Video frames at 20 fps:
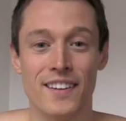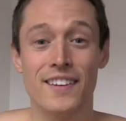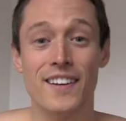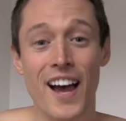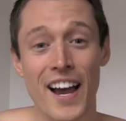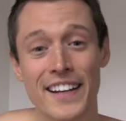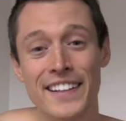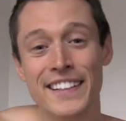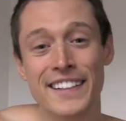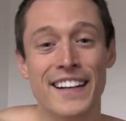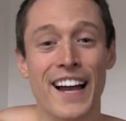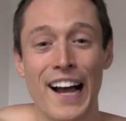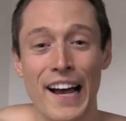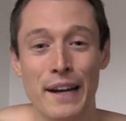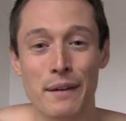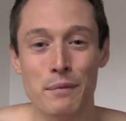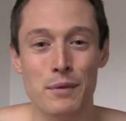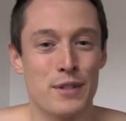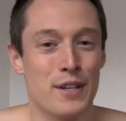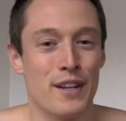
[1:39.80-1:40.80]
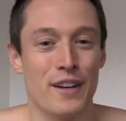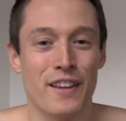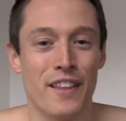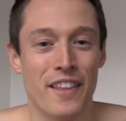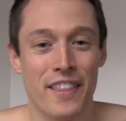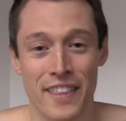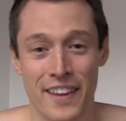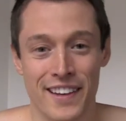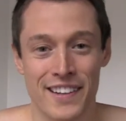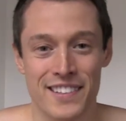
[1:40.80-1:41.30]
99% of
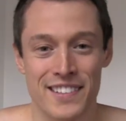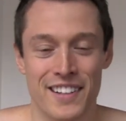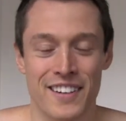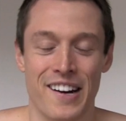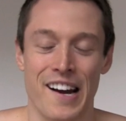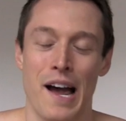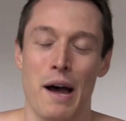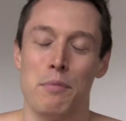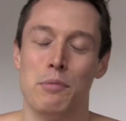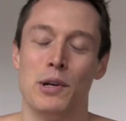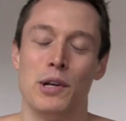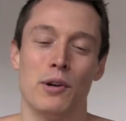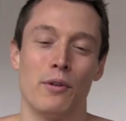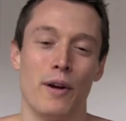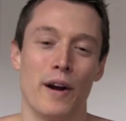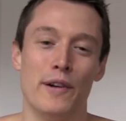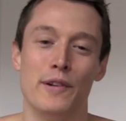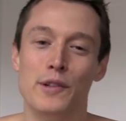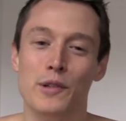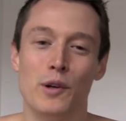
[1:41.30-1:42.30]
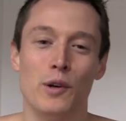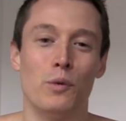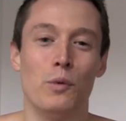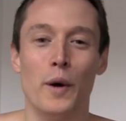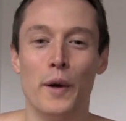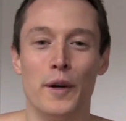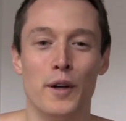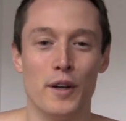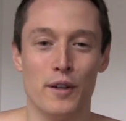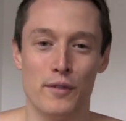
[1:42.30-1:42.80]
the things that are happening around you are
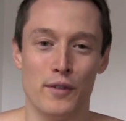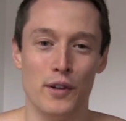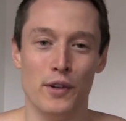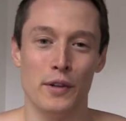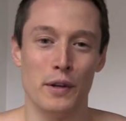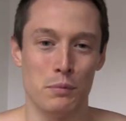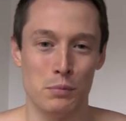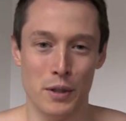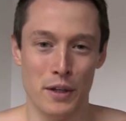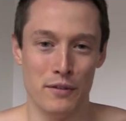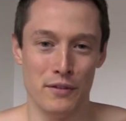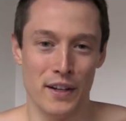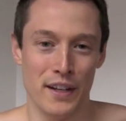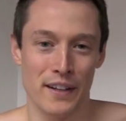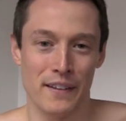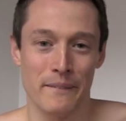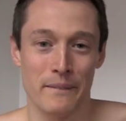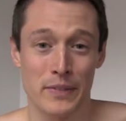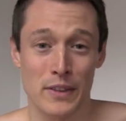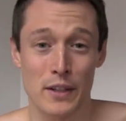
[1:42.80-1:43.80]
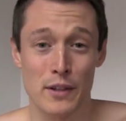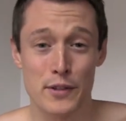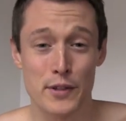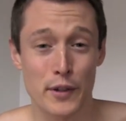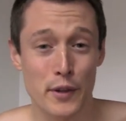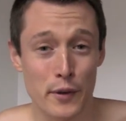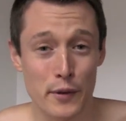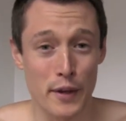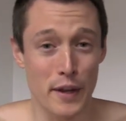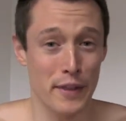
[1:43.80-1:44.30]
wonderful and uplifting.
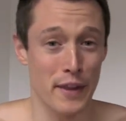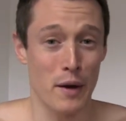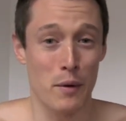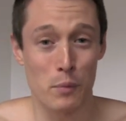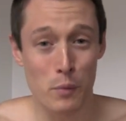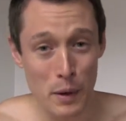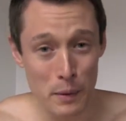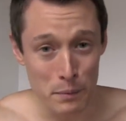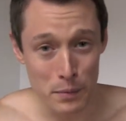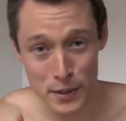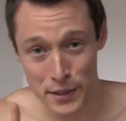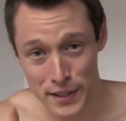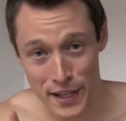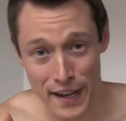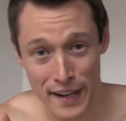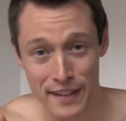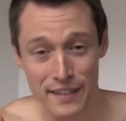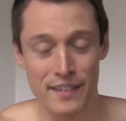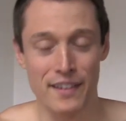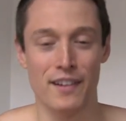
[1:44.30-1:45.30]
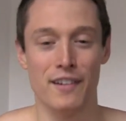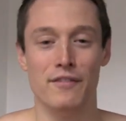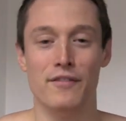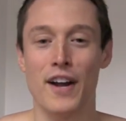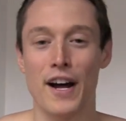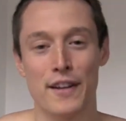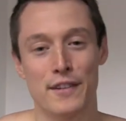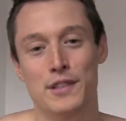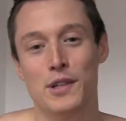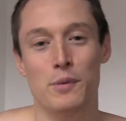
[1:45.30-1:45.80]
So don't let that 1%
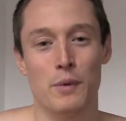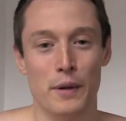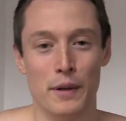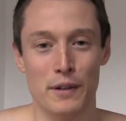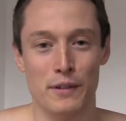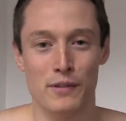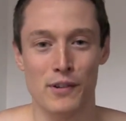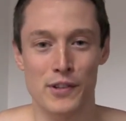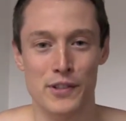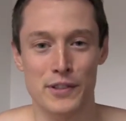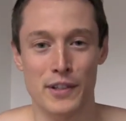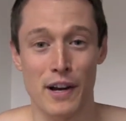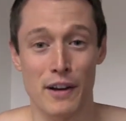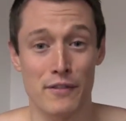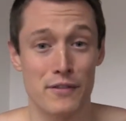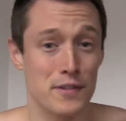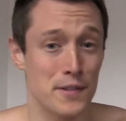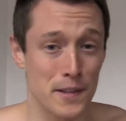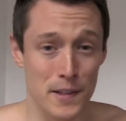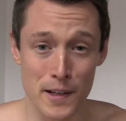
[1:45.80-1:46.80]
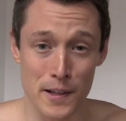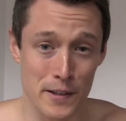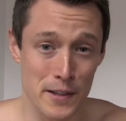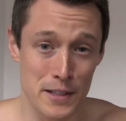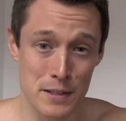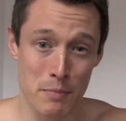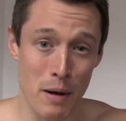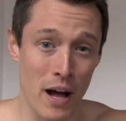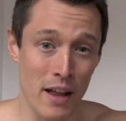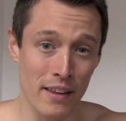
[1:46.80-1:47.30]
of not so wonderful stuff steal
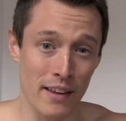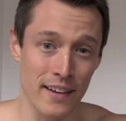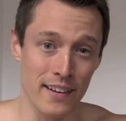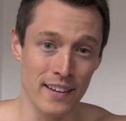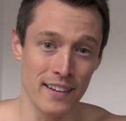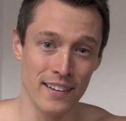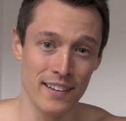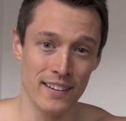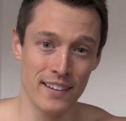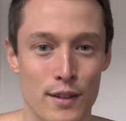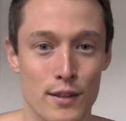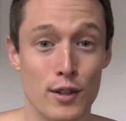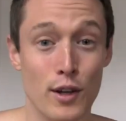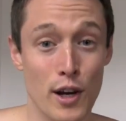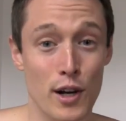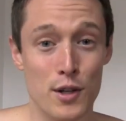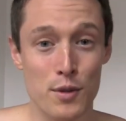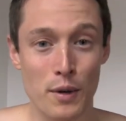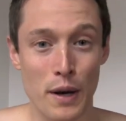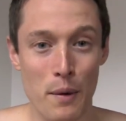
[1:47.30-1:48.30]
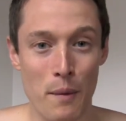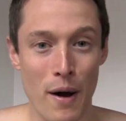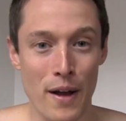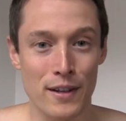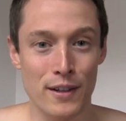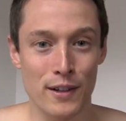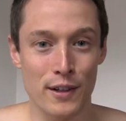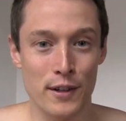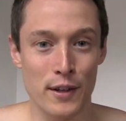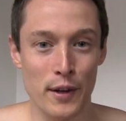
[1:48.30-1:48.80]
the spotlight. So here's what I
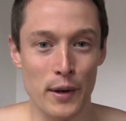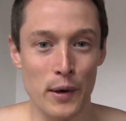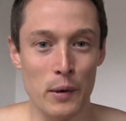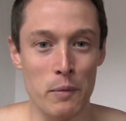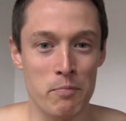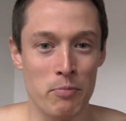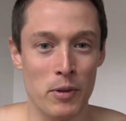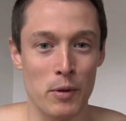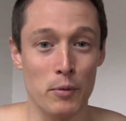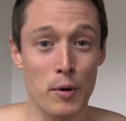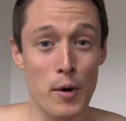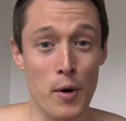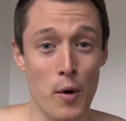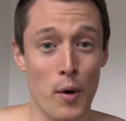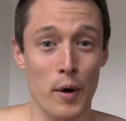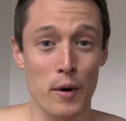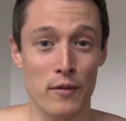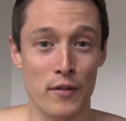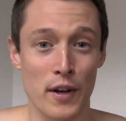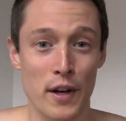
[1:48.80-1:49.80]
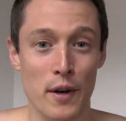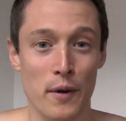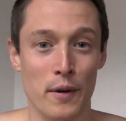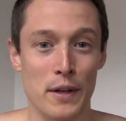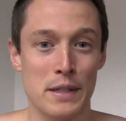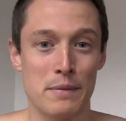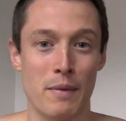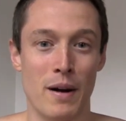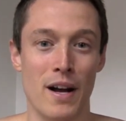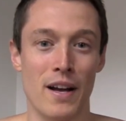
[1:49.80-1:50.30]
want you to do. Record a video
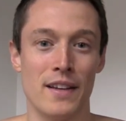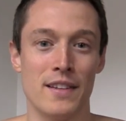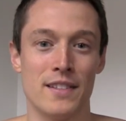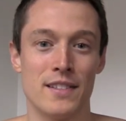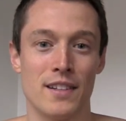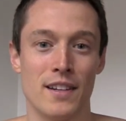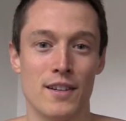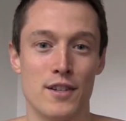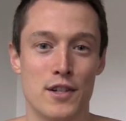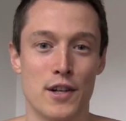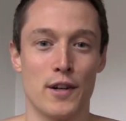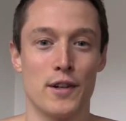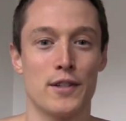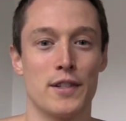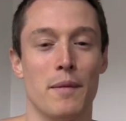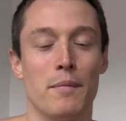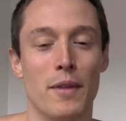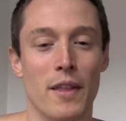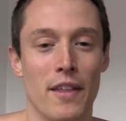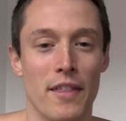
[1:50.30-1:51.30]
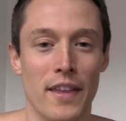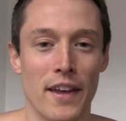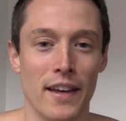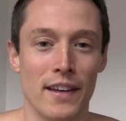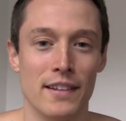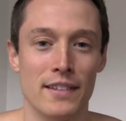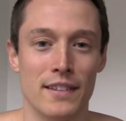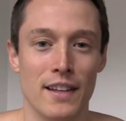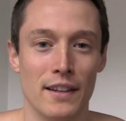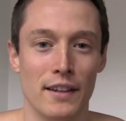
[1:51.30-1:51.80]
response and share some of the
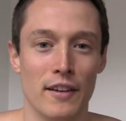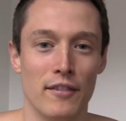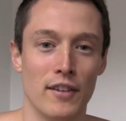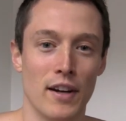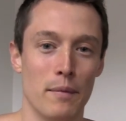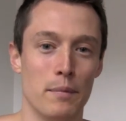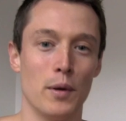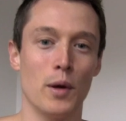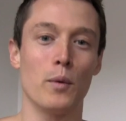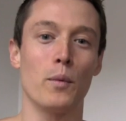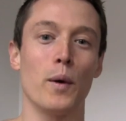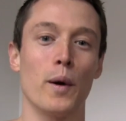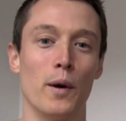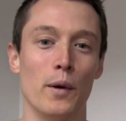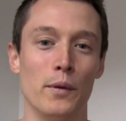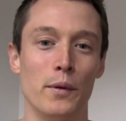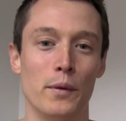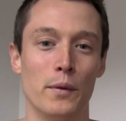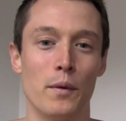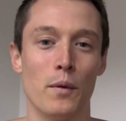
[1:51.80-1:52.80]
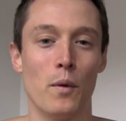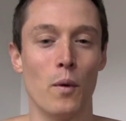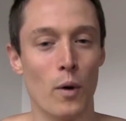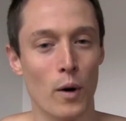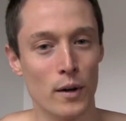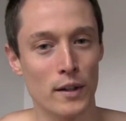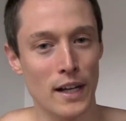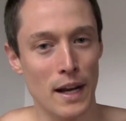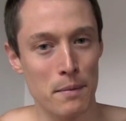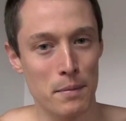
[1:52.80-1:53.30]
things that lift up your world
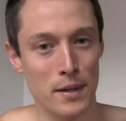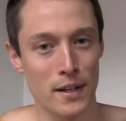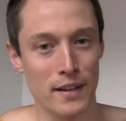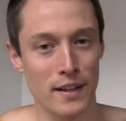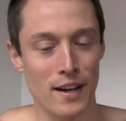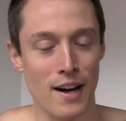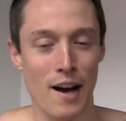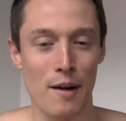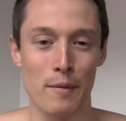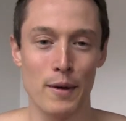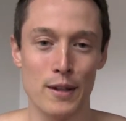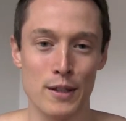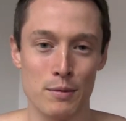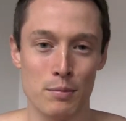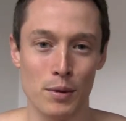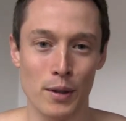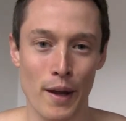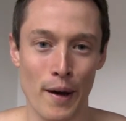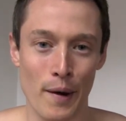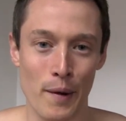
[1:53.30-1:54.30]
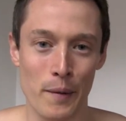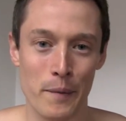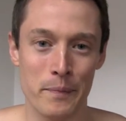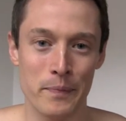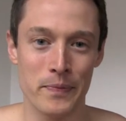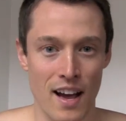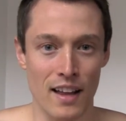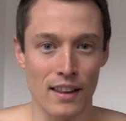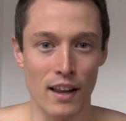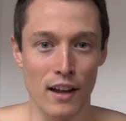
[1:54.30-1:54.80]
or type it in the comments below.
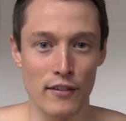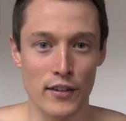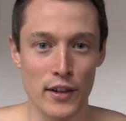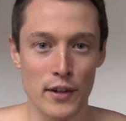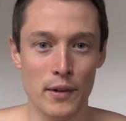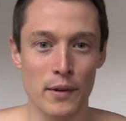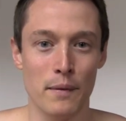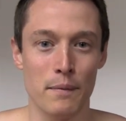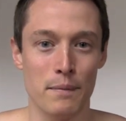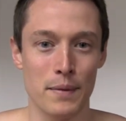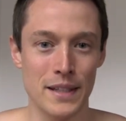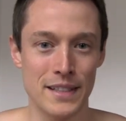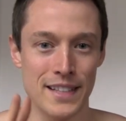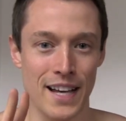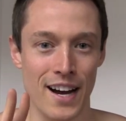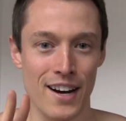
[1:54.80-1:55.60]
I love you. Peace